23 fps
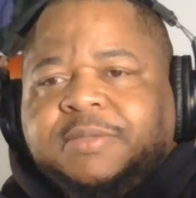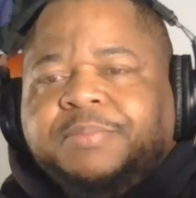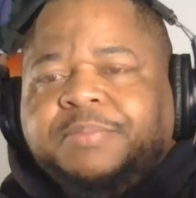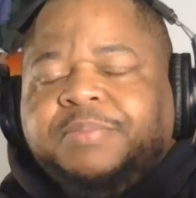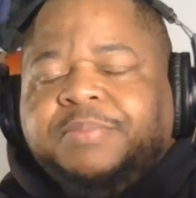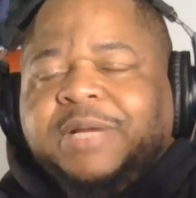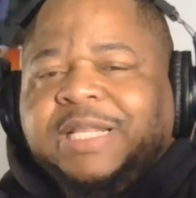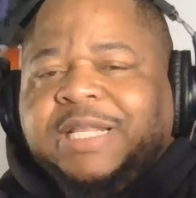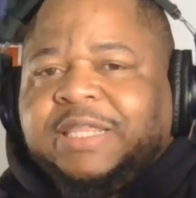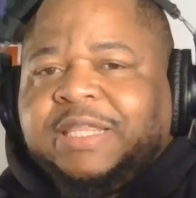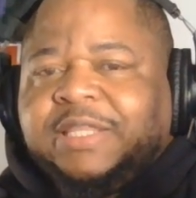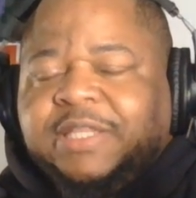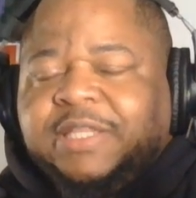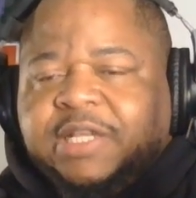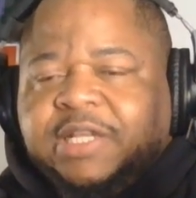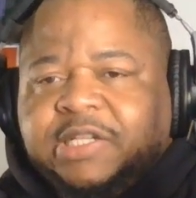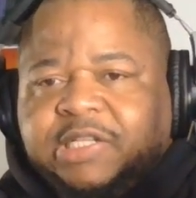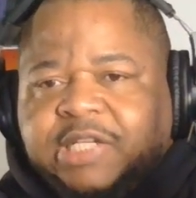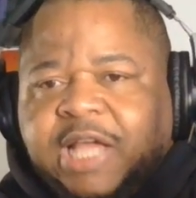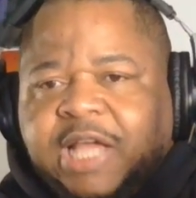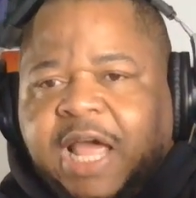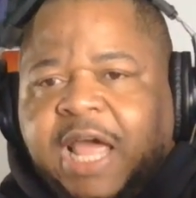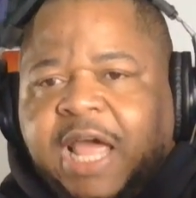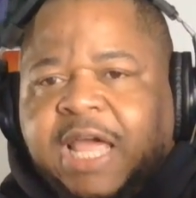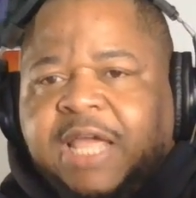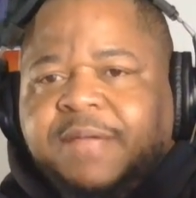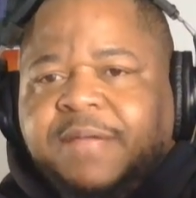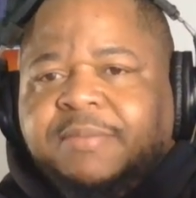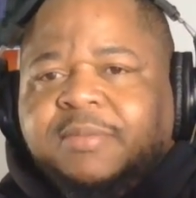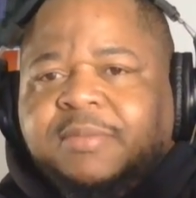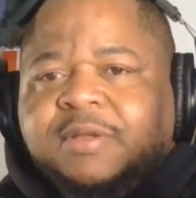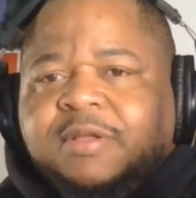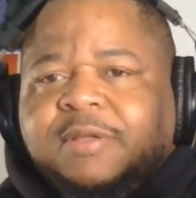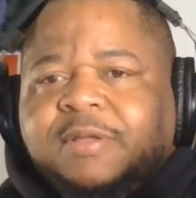But this
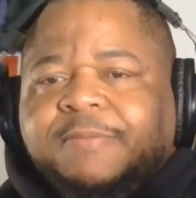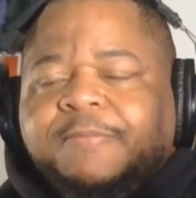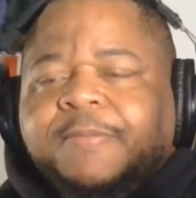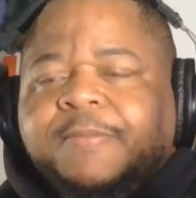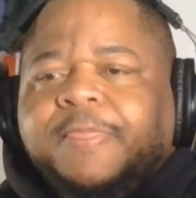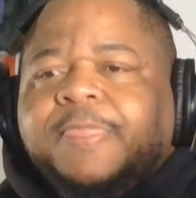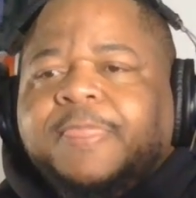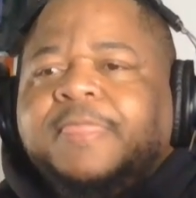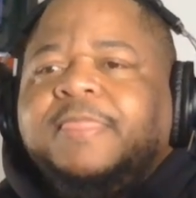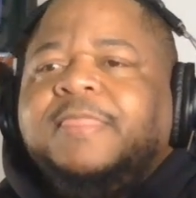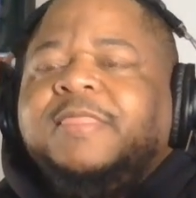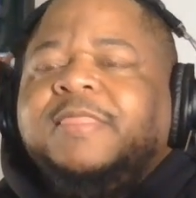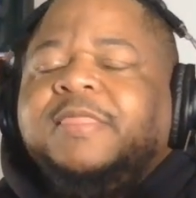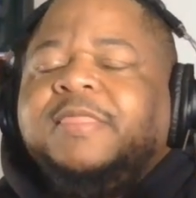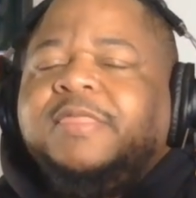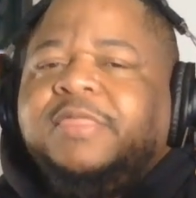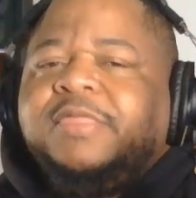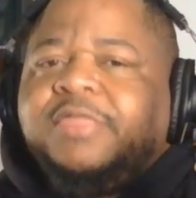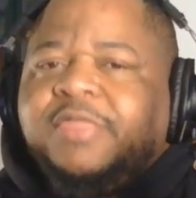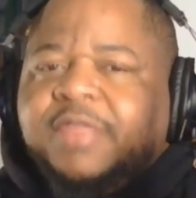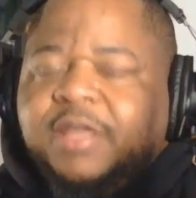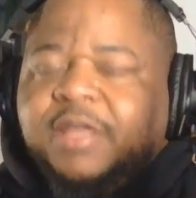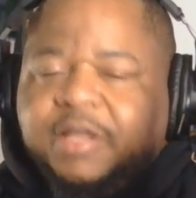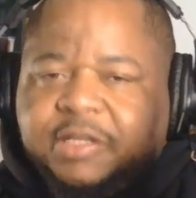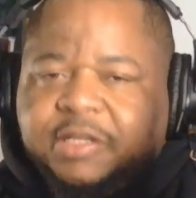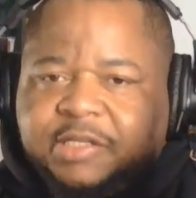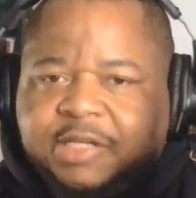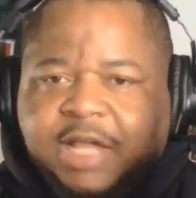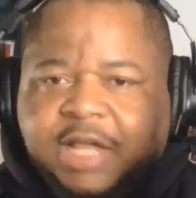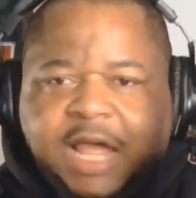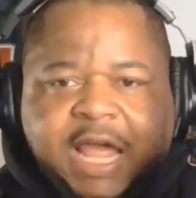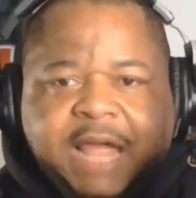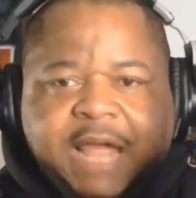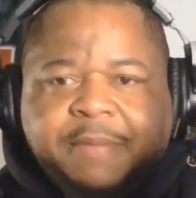game,
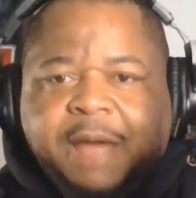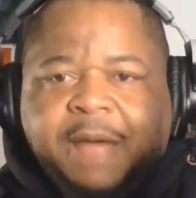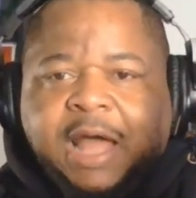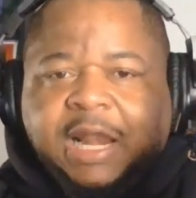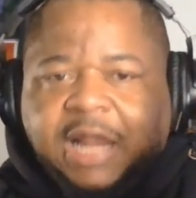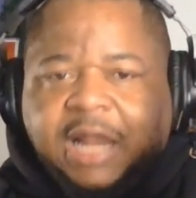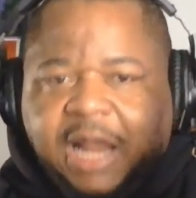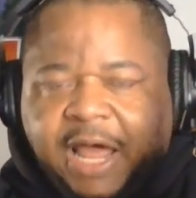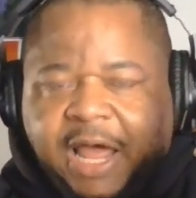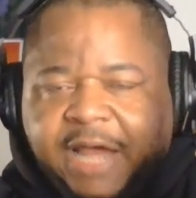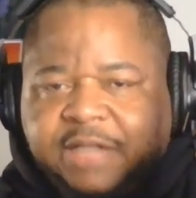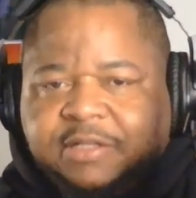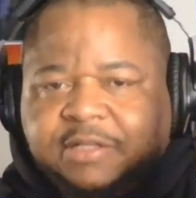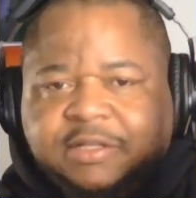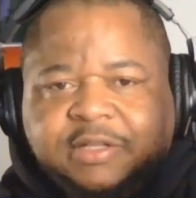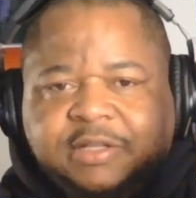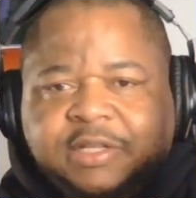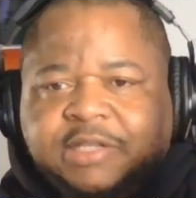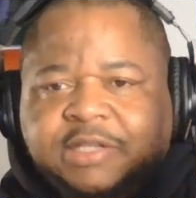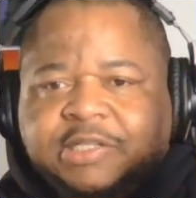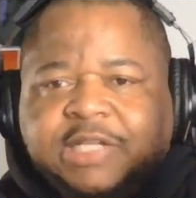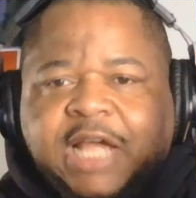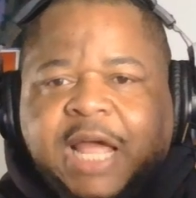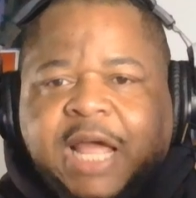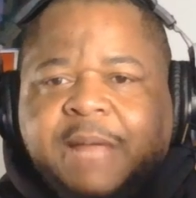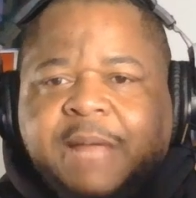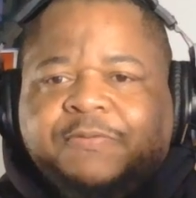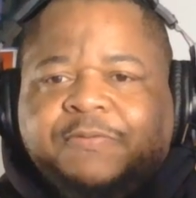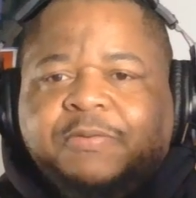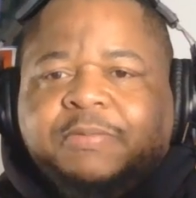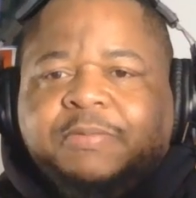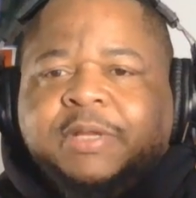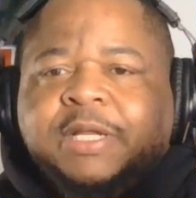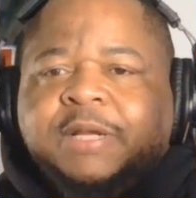I liked this game
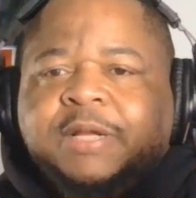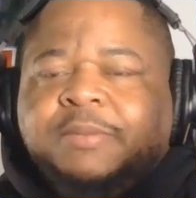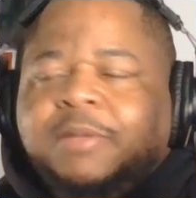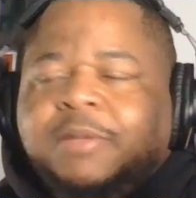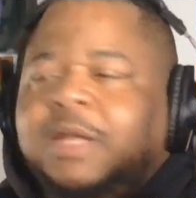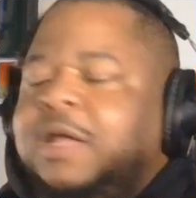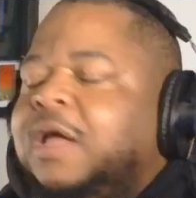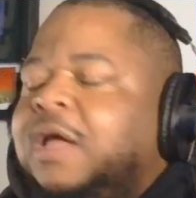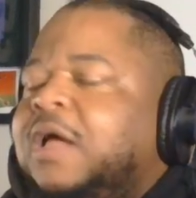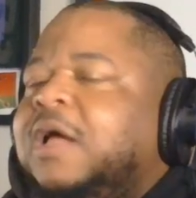from them